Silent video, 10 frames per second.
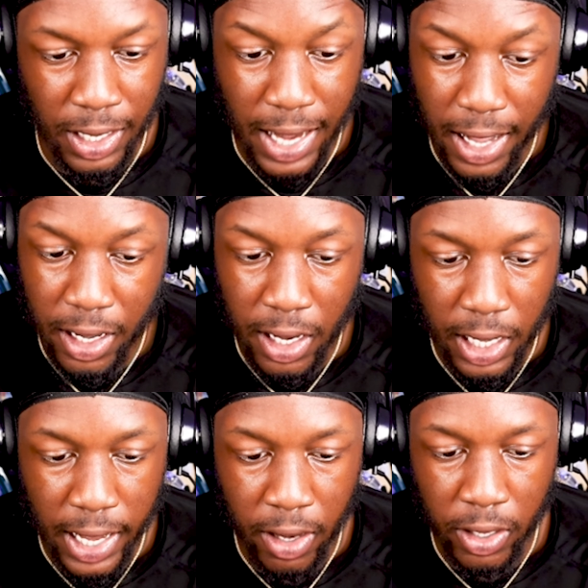Not gonna
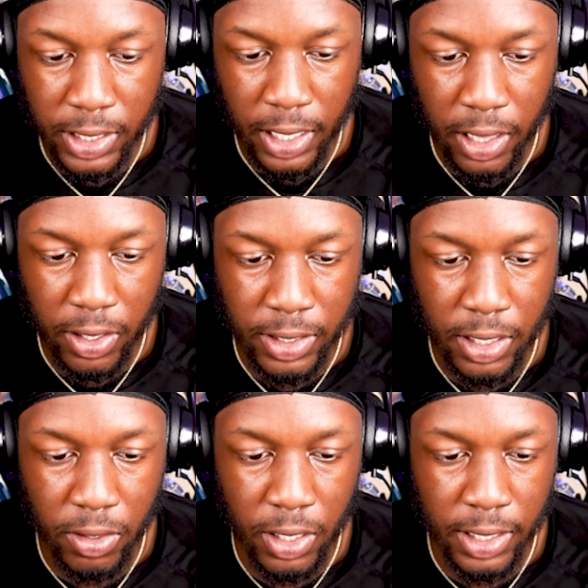lie, altogether it
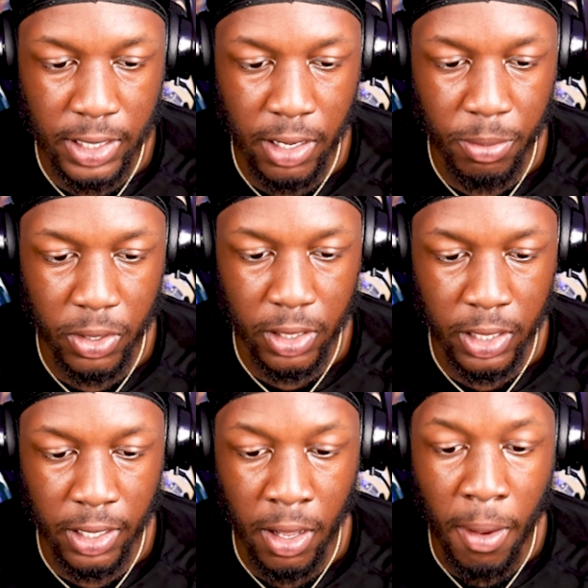still does sound pretty
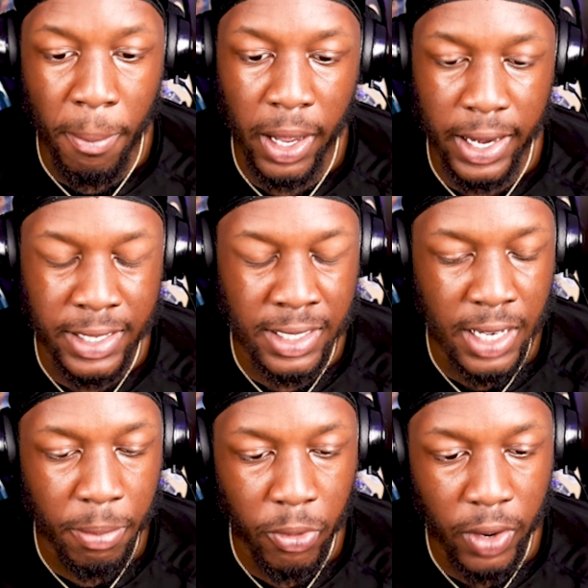clean, but
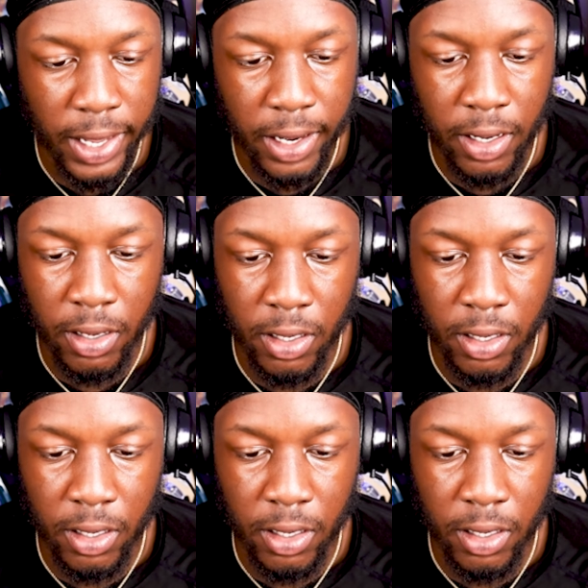separated,